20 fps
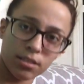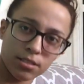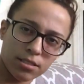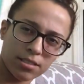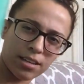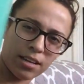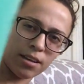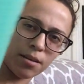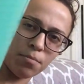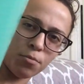This is
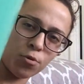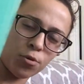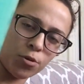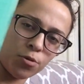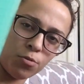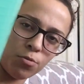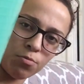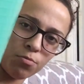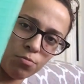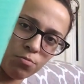like a
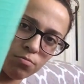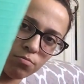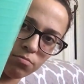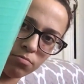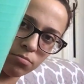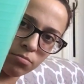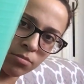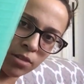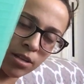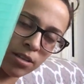more,
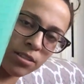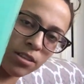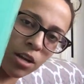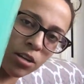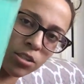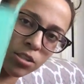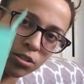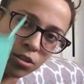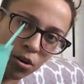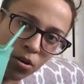like
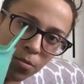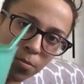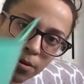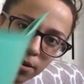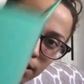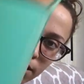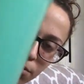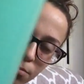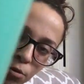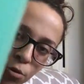not tall, but
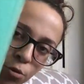like